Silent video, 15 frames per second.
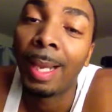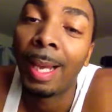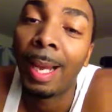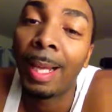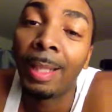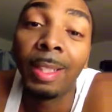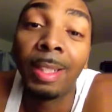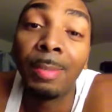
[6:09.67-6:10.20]
I
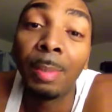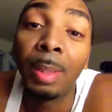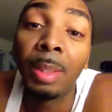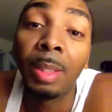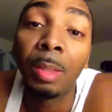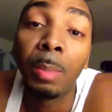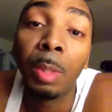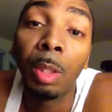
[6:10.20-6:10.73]
didn't meet the
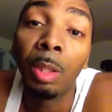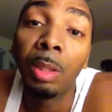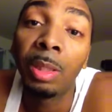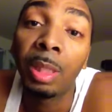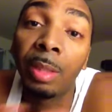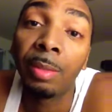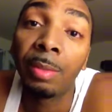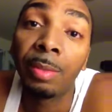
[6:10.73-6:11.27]

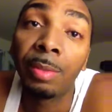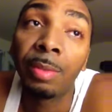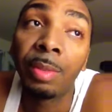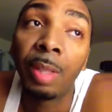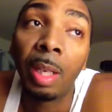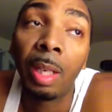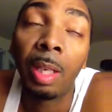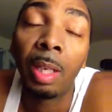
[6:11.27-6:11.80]
cumulative
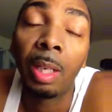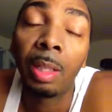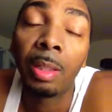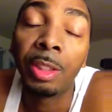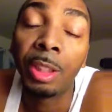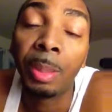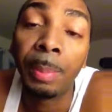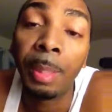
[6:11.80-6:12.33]

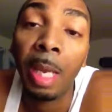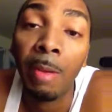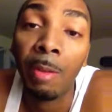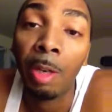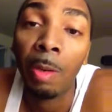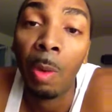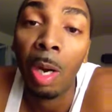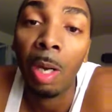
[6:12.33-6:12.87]
GPA
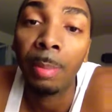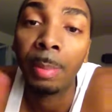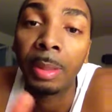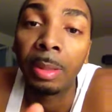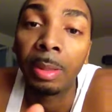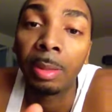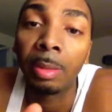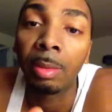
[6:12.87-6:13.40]

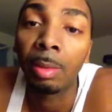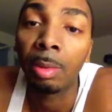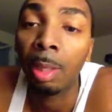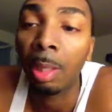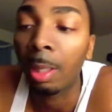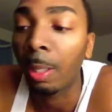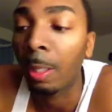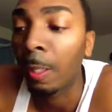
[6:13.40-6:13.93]
requirements.
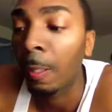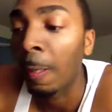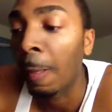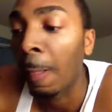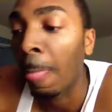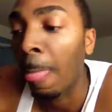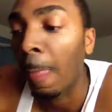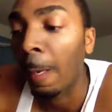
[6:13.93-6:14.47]
Okay.
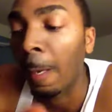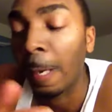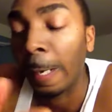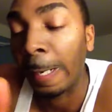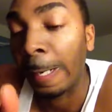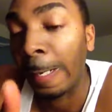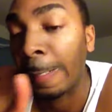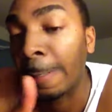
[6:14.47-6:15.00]

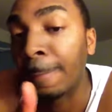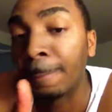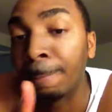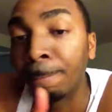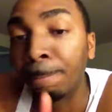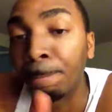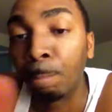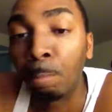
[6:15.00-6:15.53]
And
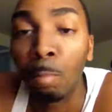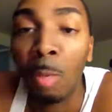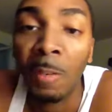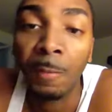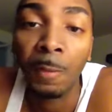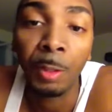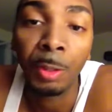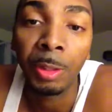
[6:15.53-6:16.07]
my
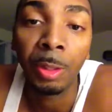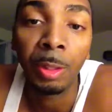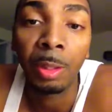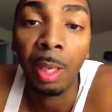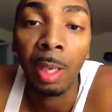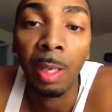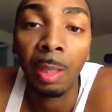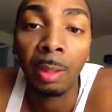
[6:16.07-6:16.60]
first year of
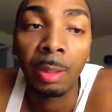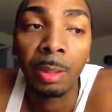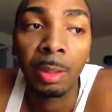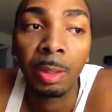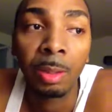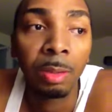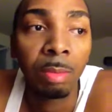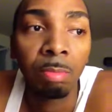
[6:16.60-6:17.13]

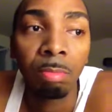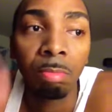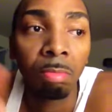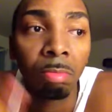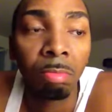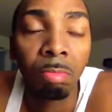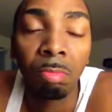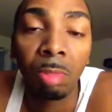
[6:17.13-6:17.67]
college
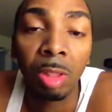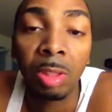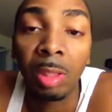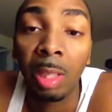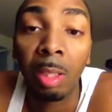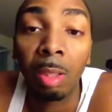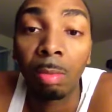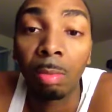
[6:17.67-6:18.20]
was
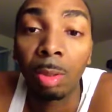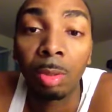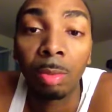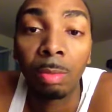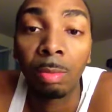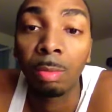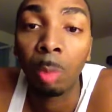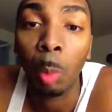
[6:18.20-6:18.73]
terrible.
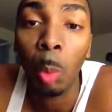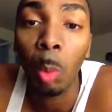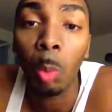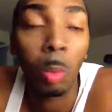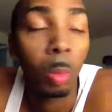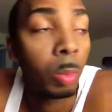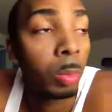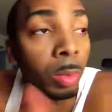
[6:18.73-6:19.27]
Whew,
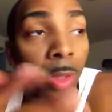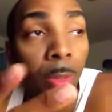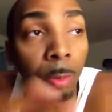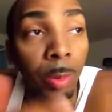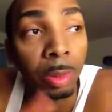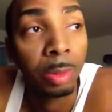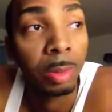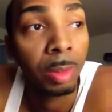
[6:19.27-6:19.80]
it
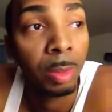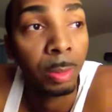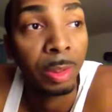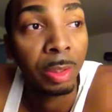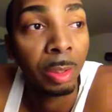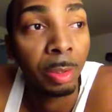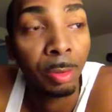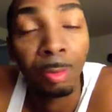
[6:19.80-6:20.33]
was a
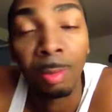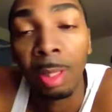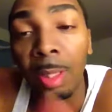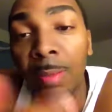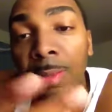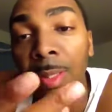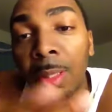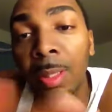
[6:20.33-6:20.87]
little rough.
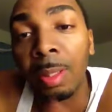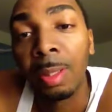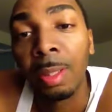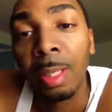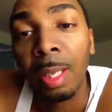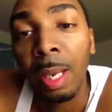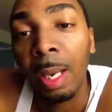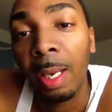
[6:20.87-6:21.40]

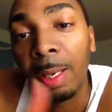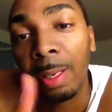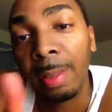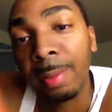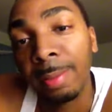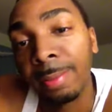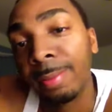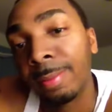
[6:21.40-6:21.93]

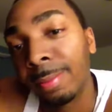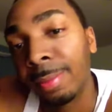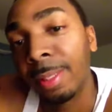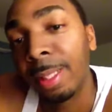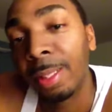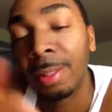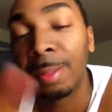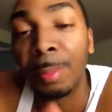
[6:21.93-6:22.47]
And
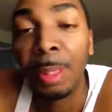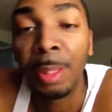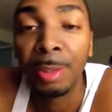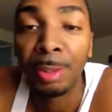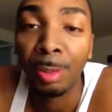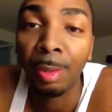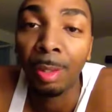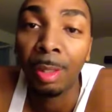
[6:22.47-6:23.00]
hence me
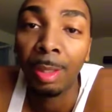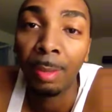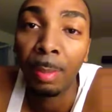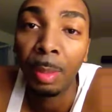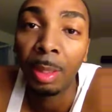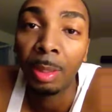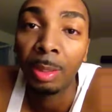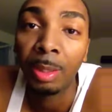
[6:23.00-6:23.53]
joining the
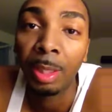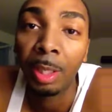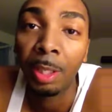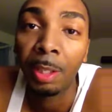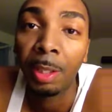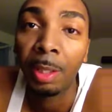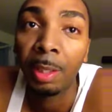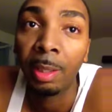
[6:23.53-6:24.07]

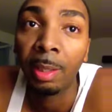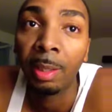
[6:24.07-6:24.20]
military,